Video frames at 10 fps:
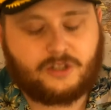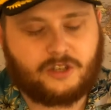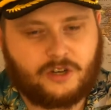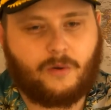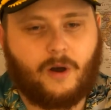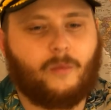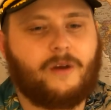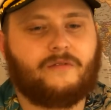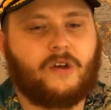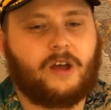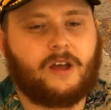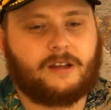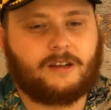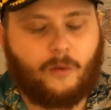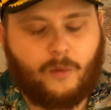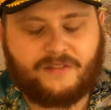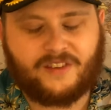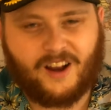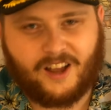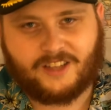you know what, with
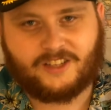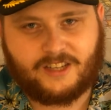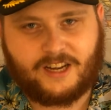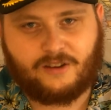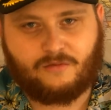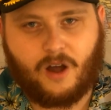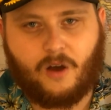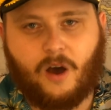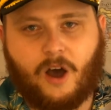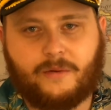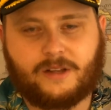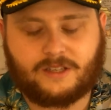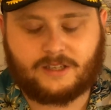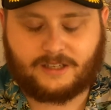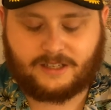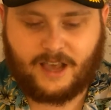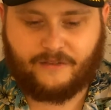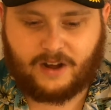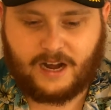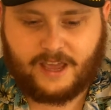like a seeded roll, I would
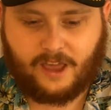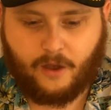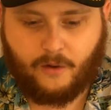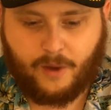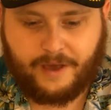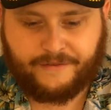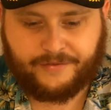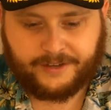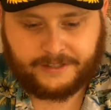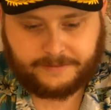definitely go with